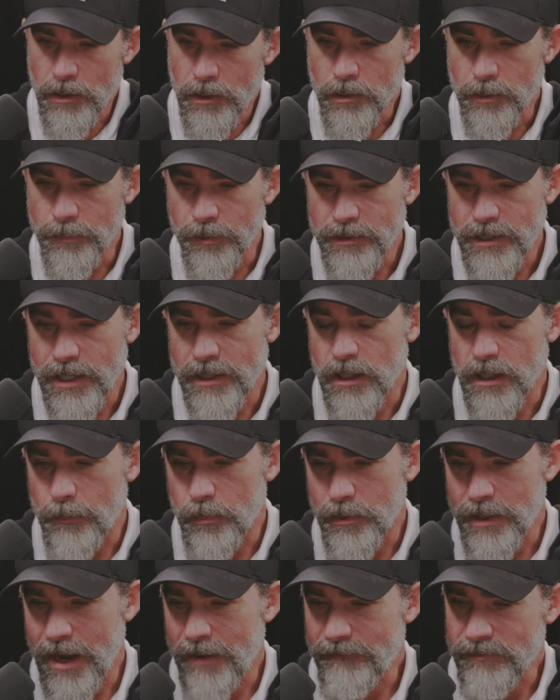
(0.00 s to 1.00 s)
we put that
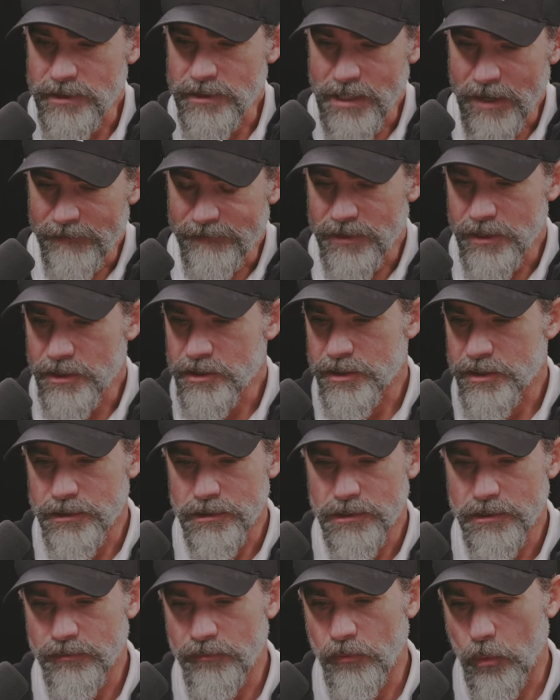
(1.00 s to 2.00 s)
up. We have the
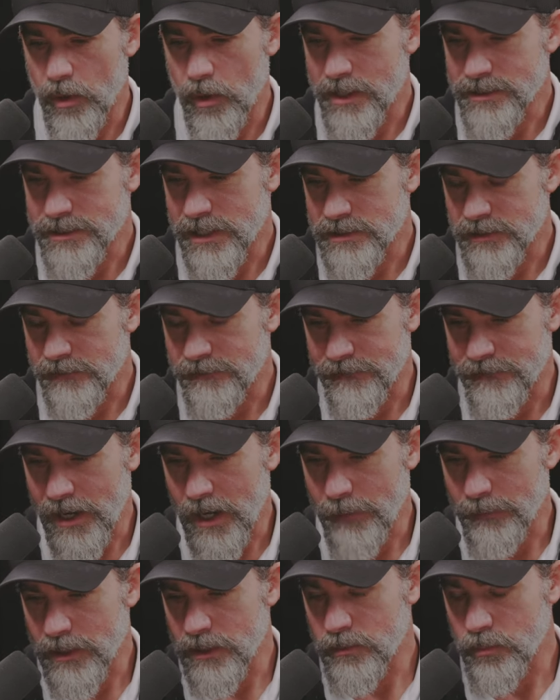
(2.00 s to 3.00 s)
definitions for us as a
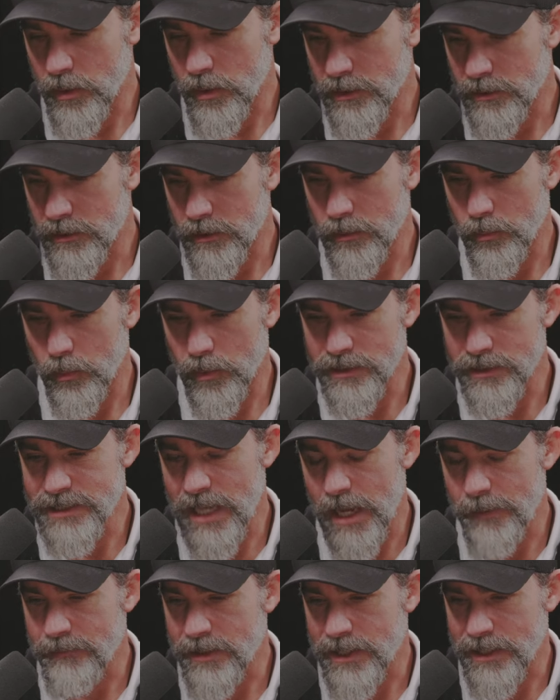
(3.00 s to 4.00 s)
family. What what does
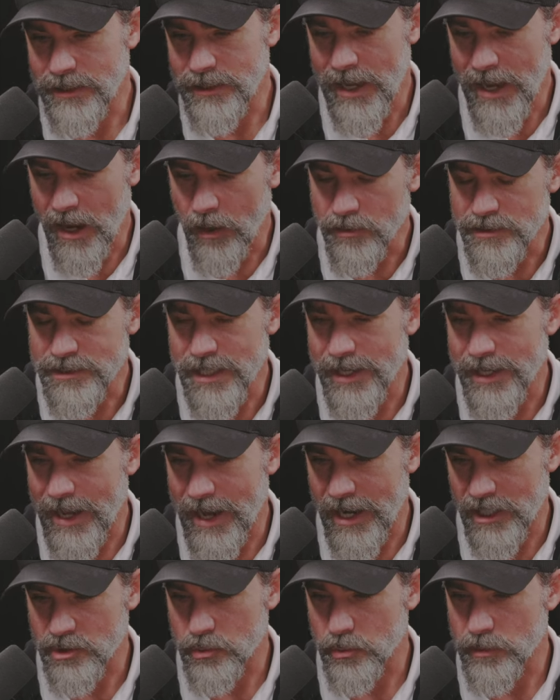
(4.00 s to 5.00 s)
that mean? How does that
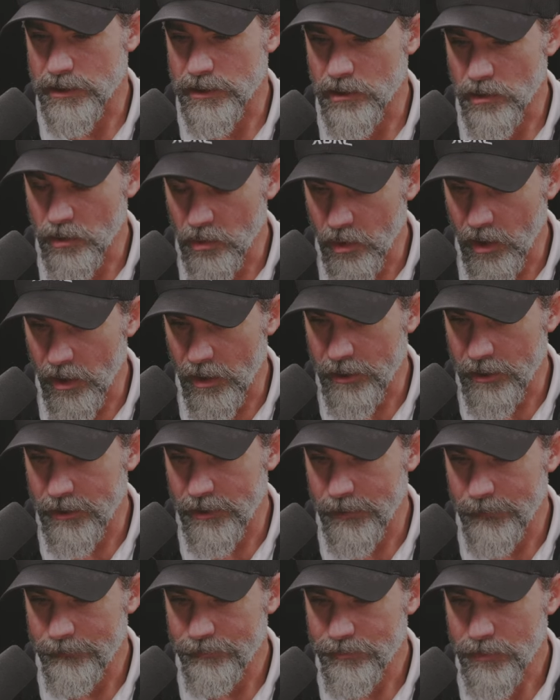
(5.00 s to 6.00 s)
actually
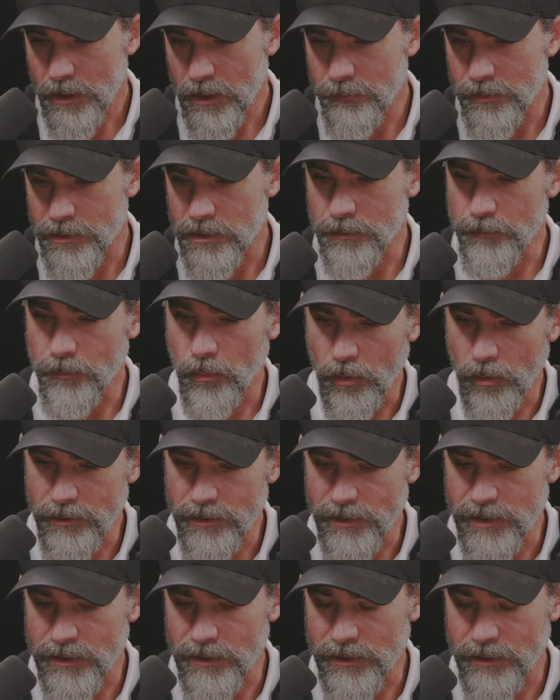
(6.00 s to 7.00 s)
look? But the
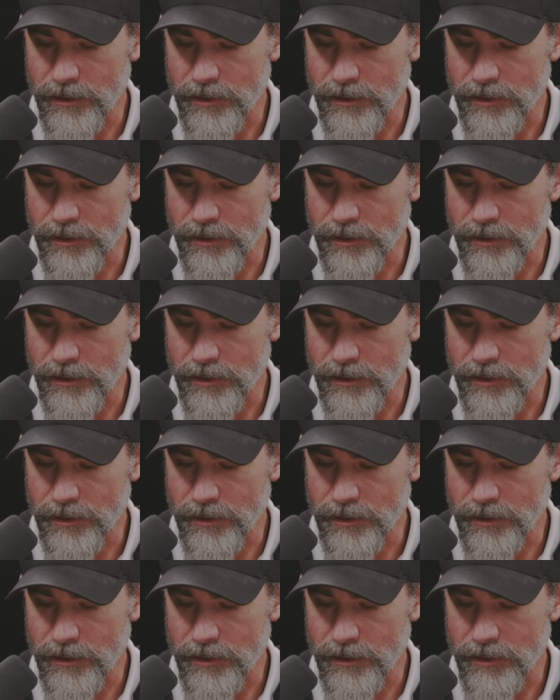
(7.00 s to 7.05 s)
important thing